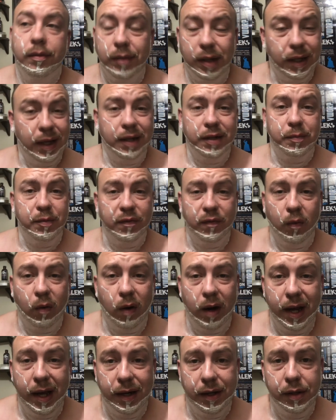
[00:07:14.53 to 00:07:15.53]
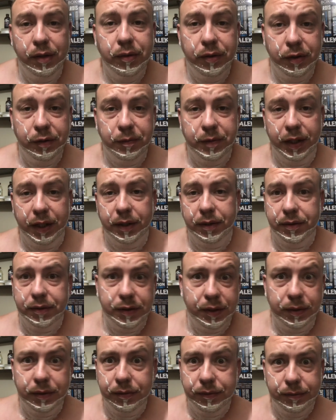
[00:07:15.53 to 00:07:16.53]
And that was before I had a YouTube channel,
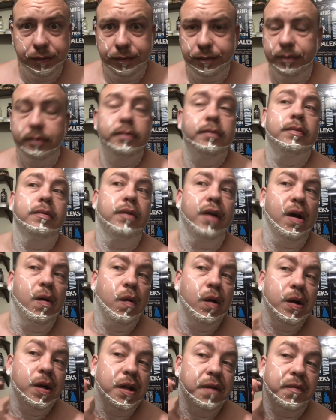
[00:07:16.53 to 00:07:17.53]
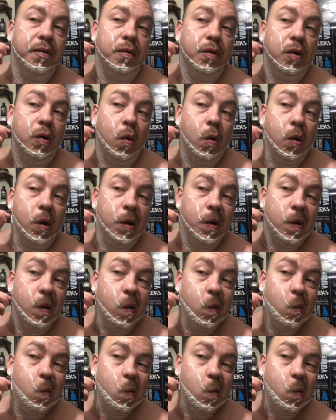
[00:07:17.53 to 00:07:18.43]
so that wasn't even recorded.